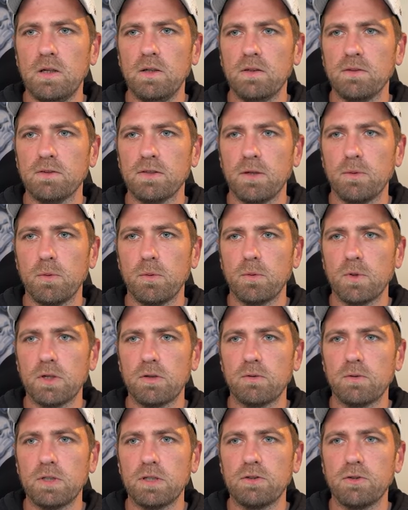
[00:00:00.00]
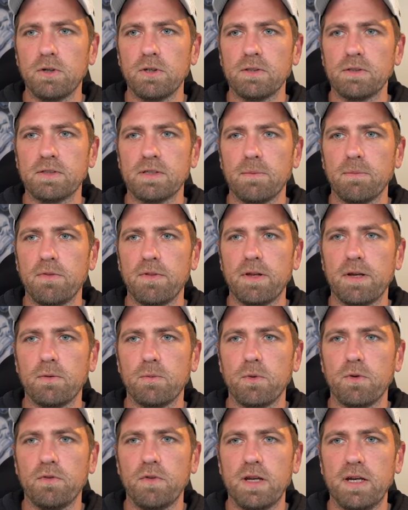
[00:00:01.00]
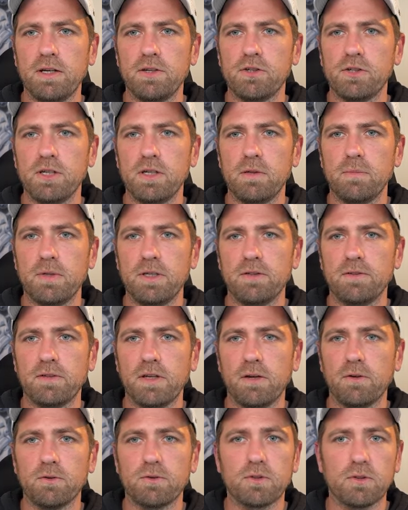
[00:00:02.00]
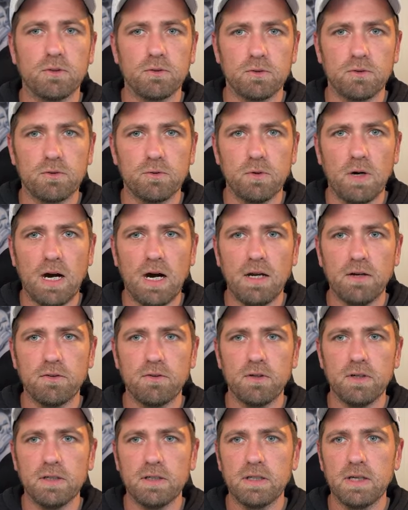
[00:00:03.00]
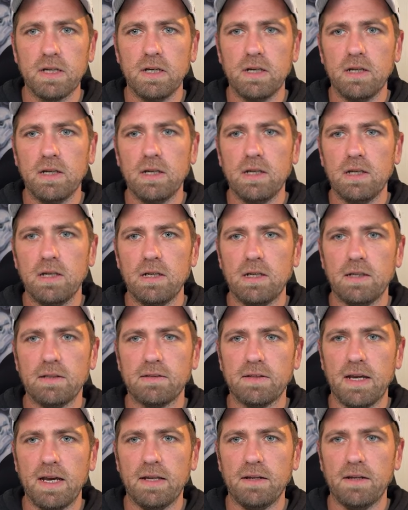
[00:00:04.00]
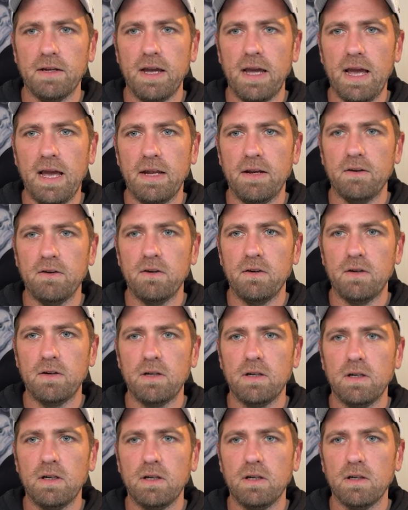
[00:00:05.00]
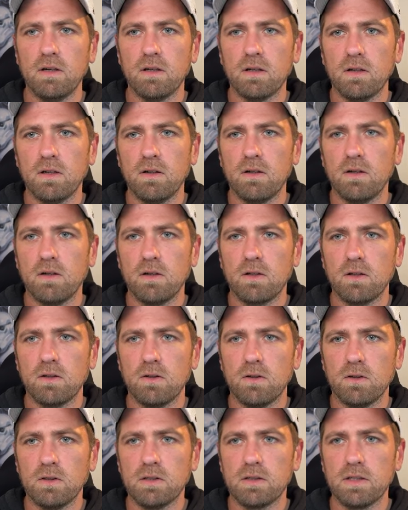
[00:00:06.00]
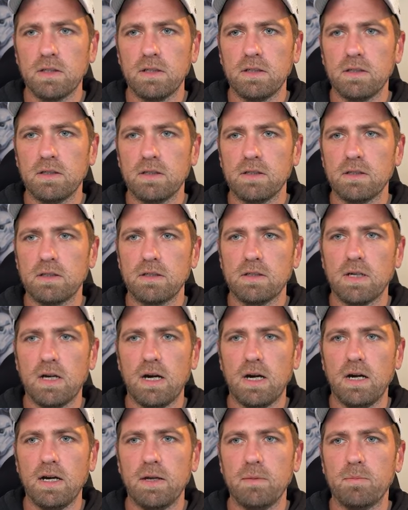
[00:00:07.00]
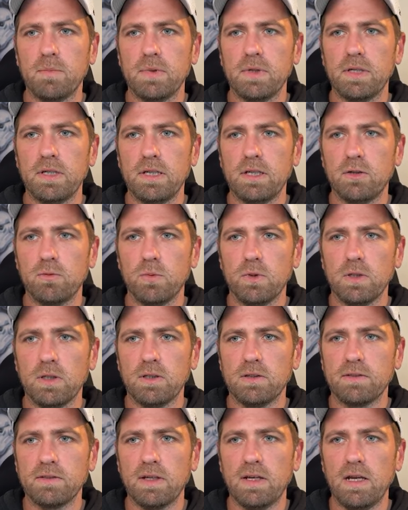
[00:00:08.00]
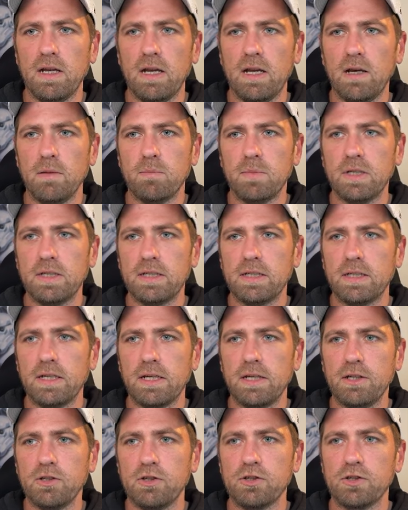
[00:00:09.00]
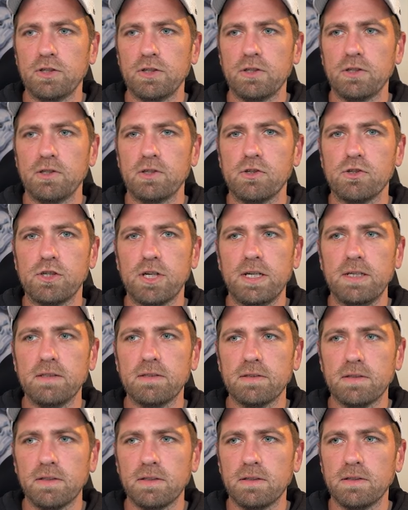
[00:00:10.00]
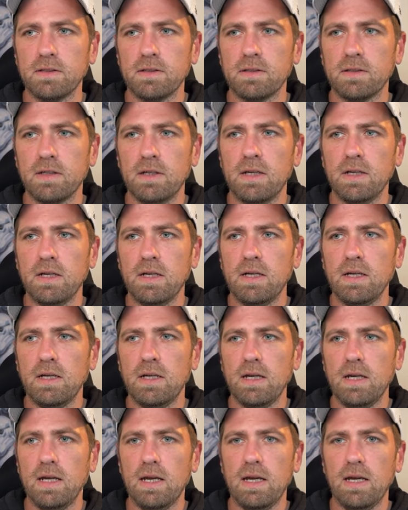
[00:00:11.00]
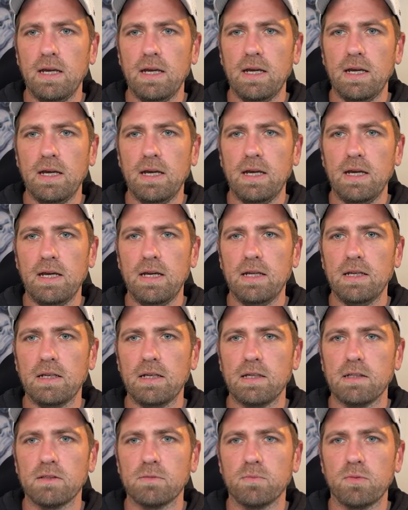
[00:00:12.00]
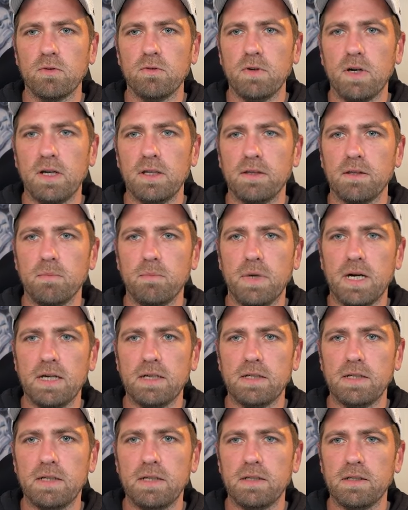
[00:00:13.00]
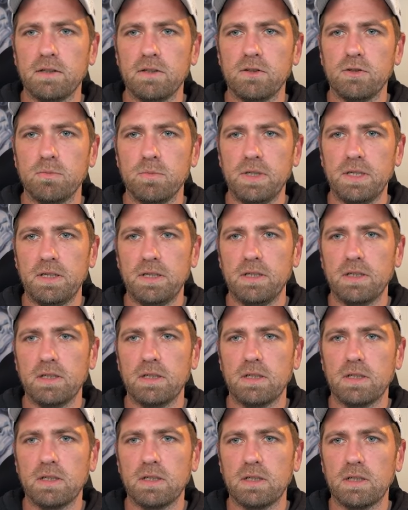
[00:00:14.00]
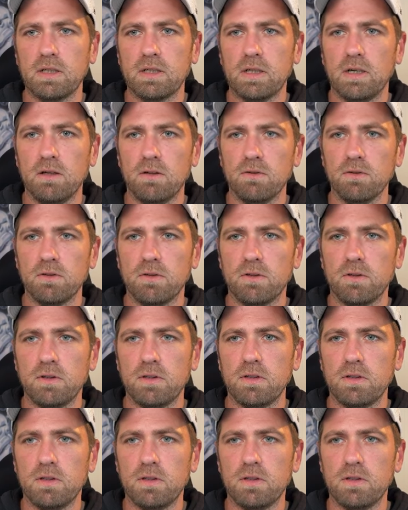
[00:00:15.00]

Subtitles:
So we want to return something with HTTP status code 200. Let's add a header, content type equals application JSON. And let's provide the body to be counter.